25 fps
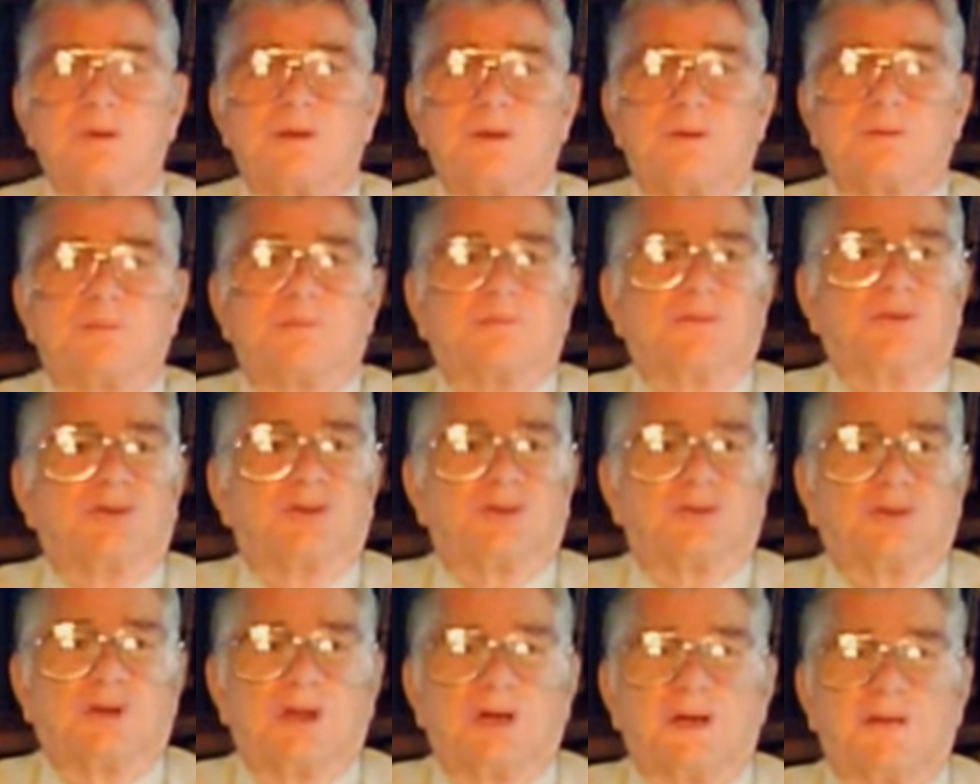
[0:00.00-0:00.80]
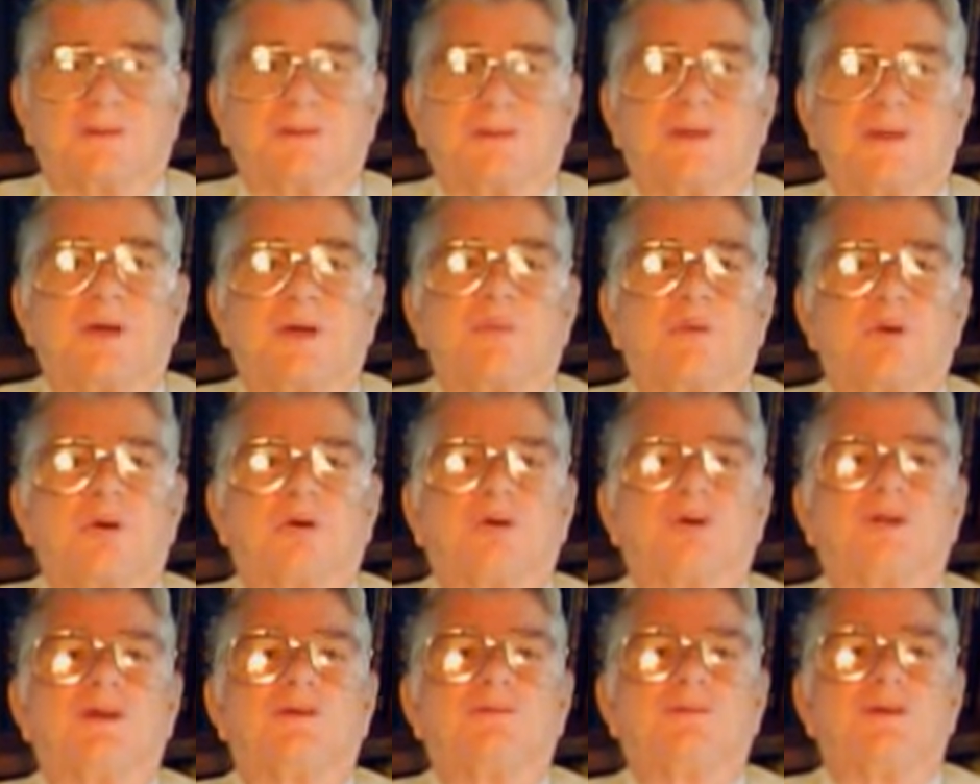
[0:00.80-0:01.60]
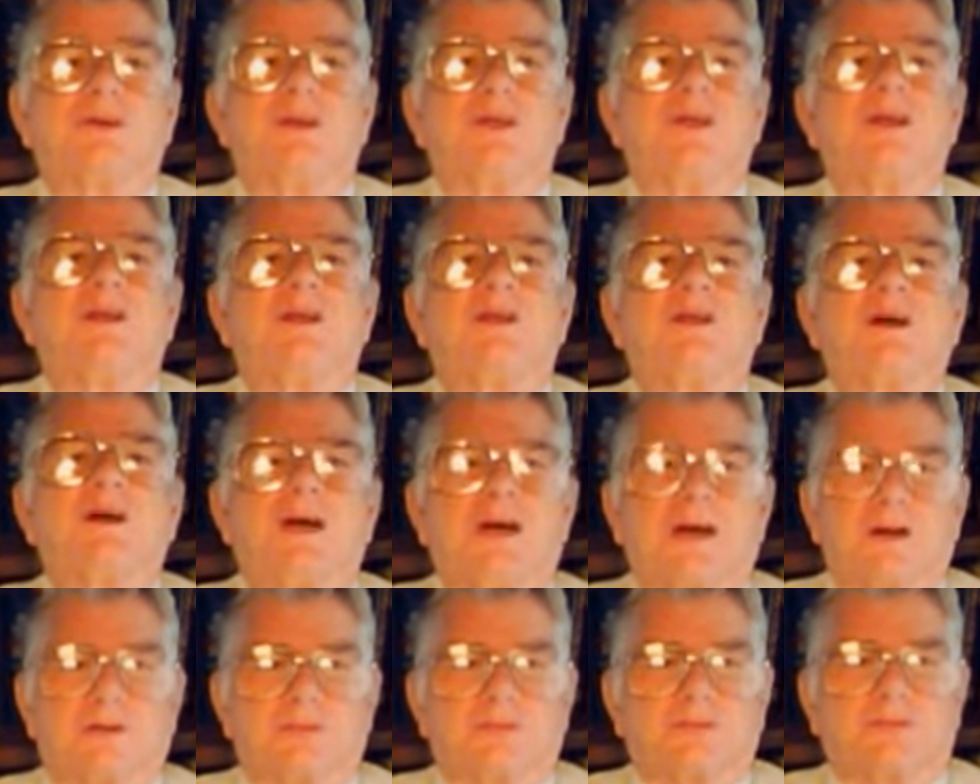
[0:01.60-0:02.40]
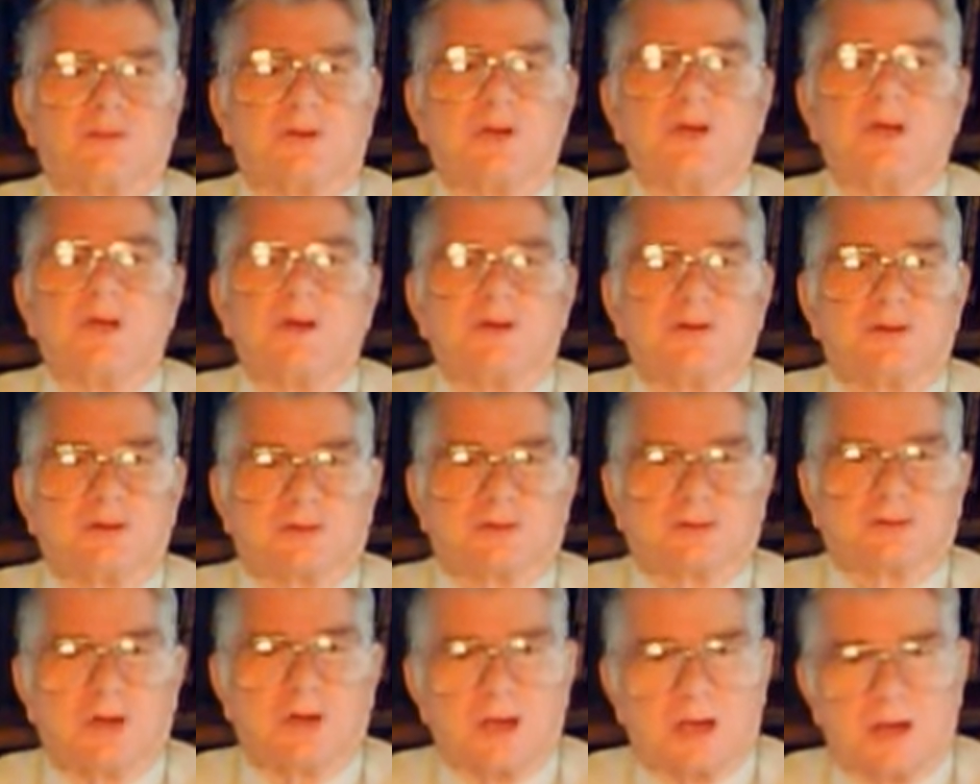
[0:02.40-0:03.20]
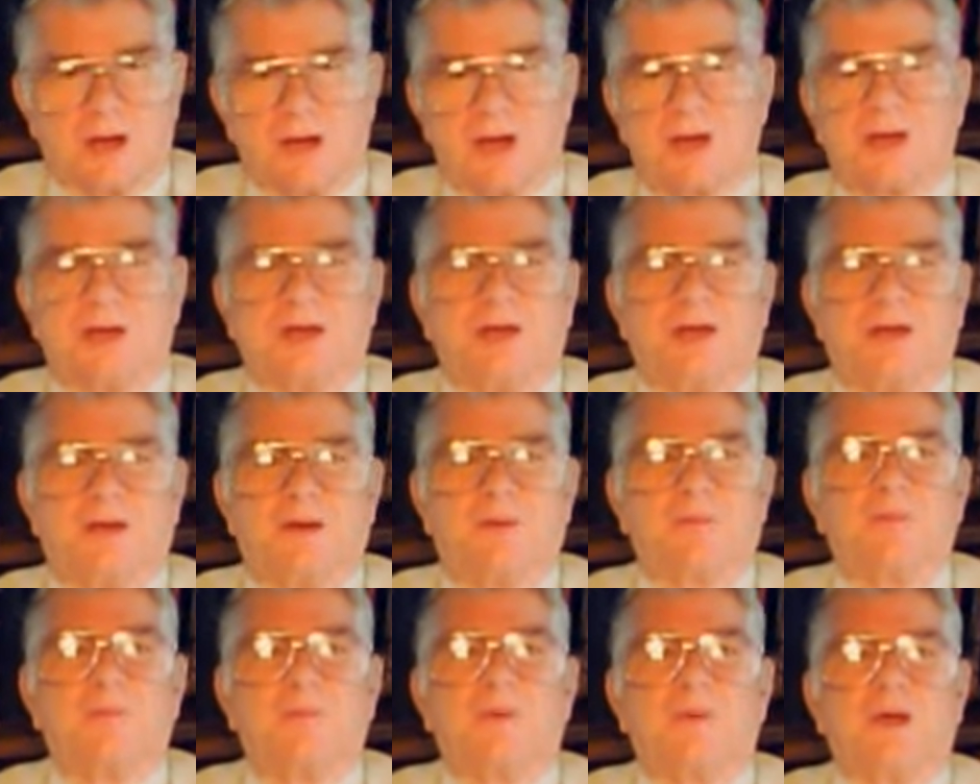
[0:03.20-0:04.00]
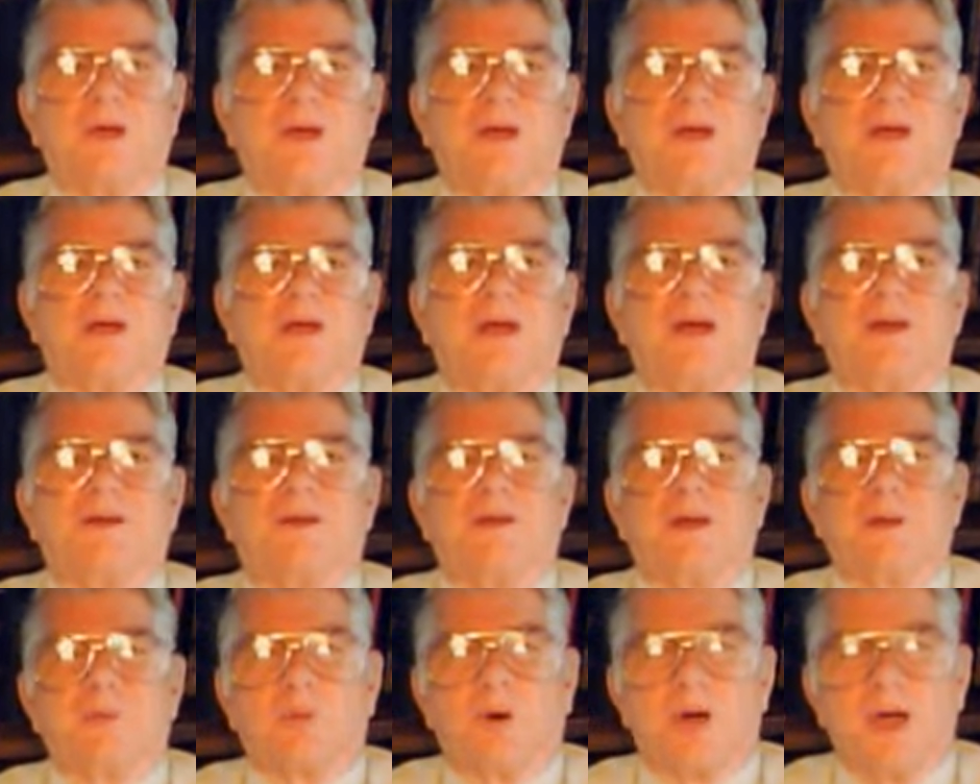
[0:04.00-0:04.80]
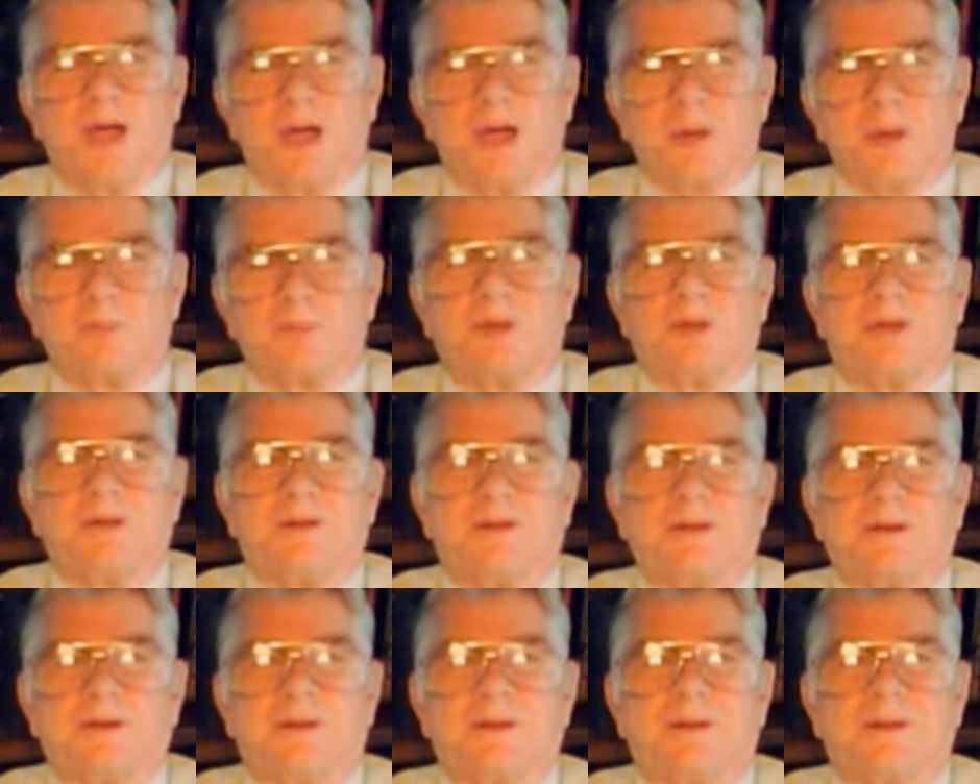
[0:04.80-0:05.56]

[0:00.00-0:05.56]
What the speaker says: with them just like they were living in a house, just like I am. And they were happy.